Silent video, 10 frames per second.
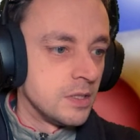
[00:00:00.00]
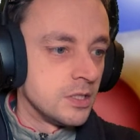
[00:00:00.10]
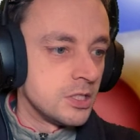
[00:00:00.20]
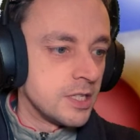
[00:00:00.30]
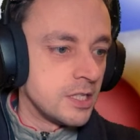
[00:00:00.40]

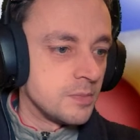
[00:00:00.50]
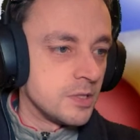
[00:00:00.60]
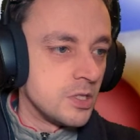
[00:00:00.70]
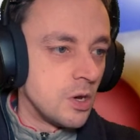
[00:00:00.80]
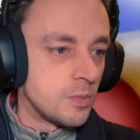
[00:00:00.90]
Jacob is
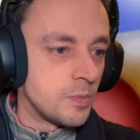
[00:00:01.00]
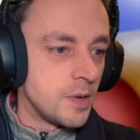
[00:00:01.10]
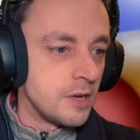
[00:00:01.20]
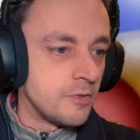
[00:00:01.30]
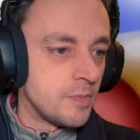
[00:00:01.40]
not
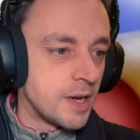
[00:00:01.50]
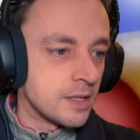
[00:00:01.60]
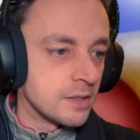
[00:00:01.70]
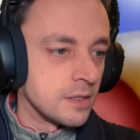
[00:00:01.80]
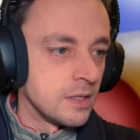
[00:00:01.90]
prepared for
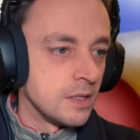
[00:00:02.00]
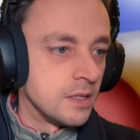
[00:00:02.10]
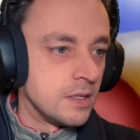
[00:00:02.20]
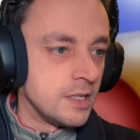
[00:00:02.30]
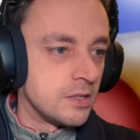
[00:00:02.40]
battle,
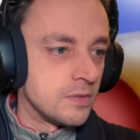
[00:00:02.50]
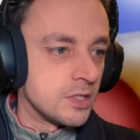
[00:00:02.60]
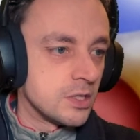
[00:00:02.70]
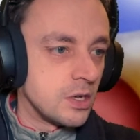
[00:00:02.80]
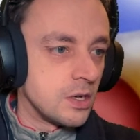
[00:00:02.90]
and neither
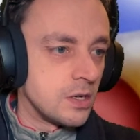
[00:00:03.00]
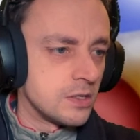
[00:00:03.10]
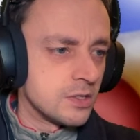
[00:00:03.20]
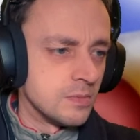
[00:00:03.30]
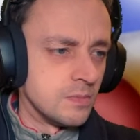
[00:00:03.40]
is
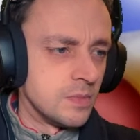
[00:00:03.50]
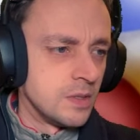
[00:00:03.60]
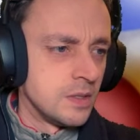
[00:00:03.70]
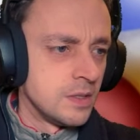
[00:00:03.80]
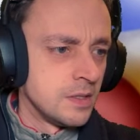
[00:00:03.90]
Autumn.
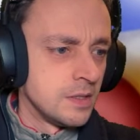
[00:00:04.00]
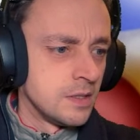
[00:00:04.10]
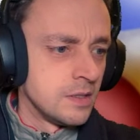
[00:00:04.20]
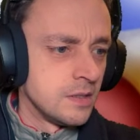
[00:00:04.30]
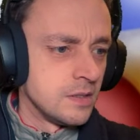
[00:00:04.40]

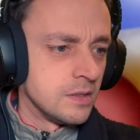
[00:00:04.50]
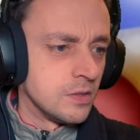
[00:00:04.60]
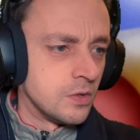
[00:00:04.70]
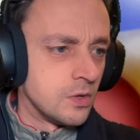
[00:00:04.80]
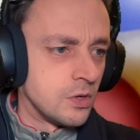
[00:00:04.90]

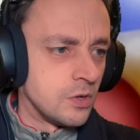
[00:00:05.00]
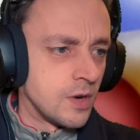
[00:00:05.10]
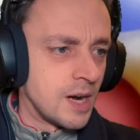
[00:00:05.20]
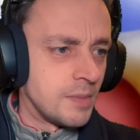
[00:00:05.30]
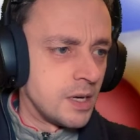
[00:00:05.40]
Or who
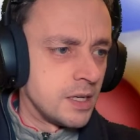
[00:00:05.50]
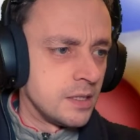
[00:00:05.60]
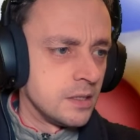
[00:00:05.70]
am I?